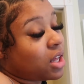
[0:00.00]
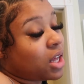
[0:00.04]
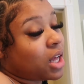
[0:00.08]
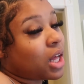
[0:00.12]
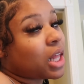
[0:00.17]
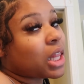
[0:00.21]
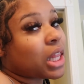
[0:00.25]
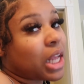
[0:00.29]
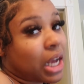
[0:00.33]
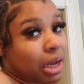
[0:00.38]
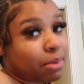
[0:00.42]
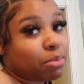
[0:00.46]
a
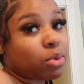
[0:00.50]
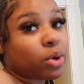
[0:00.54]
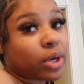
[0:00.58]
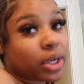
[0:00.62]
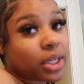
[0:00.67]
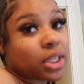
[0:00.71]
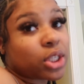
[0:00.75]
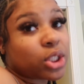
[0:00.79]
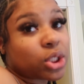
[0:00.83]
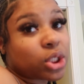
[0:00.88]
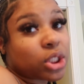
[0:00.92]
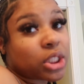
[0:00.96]
lot more
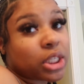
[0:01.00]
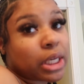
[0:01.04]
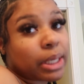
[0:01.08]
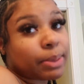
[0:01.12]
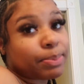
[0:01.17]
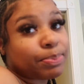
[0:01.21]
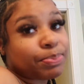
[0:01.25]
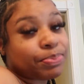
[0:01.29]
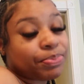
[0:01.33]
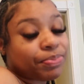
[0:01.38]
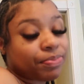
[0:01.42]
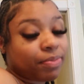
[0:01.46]
energy.
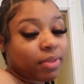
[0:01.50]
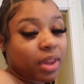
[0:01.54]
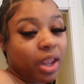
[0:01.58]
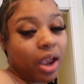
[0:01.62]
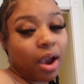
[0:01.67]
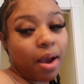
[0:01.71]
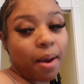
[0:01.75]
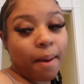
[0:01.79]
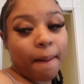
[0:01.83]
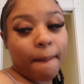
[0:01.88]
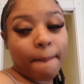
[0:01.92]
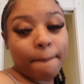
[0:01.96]

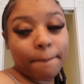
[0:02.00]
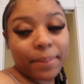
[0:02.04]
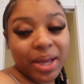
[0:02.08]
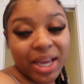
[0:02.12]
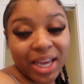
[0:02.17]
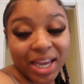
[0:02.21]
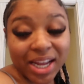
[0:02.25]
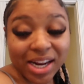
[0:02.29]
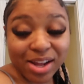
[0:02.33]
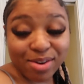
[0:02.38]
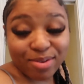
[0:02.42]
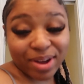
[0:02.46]

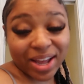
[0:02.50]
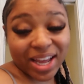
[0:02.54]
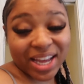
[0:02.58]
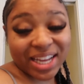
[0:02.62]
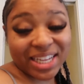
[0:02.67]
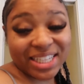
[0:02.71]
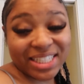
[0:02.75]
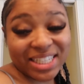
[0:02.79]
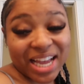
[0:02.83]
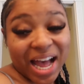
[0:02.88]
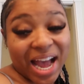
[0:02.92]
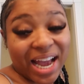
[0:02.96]
But
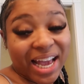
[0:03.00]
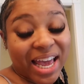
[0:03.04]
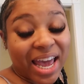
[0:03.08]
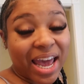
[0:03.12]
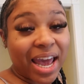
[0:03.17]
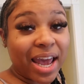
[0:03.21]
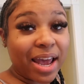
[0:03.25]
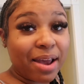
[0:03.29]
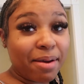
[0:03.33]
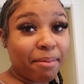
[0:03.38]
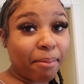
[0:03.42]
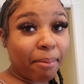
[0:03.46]
anyways, I
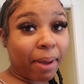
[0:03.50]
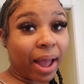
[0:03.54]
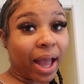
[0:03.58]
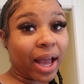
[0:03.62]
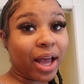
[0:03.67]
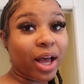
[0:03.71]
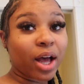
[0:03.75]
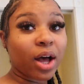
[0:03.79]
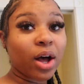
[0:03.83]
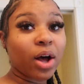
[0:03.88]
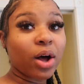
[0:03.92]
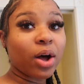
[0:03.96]
came
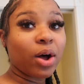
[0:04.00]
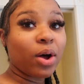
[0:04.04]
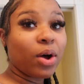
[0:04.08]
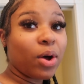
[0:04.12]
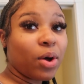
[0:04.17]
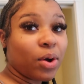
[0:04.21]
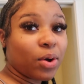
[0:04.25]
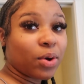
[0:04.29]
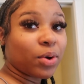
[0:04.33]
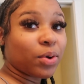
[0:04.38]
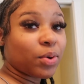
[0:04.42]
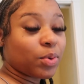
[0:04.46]
back
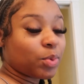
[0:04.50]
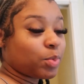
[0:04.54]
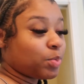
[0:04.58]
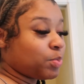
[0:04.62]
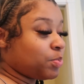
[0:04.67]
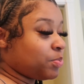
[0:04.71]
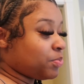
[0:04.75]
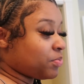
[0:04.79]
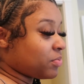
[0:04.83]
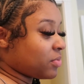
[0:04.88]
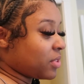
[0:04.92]
home